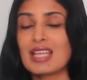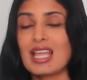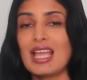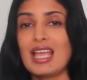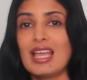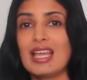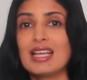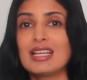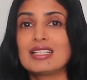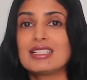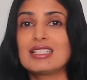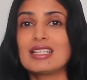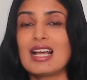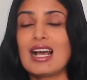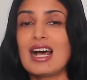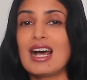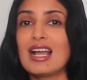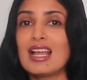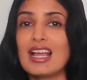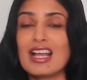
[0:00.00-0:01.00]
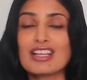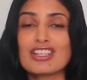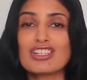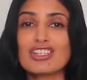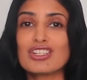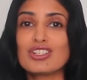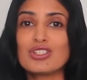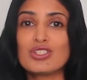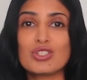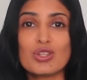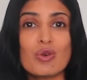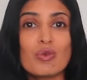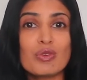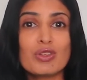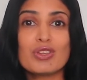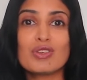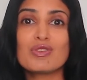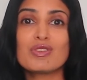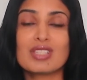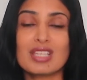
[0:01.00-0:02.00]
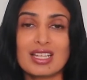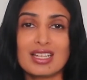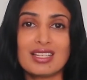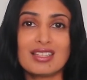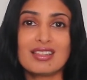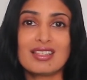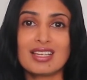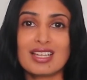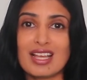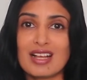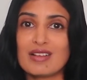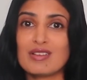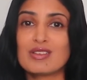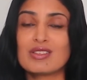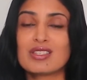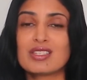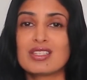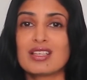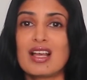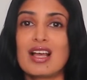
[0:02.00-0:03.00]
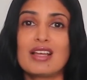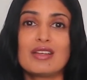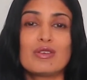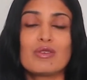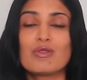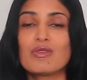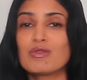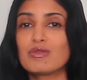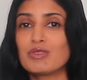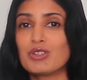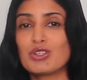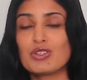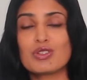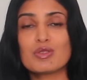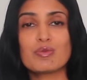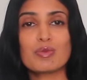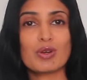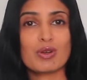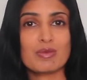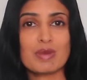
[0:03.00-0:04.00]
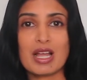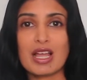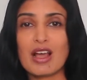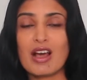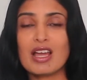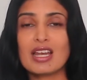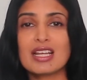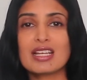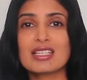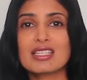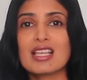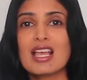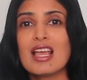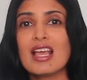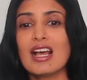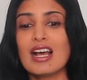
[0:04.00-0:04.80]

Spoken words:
and I actually don't use anything else. I don't use probiotics.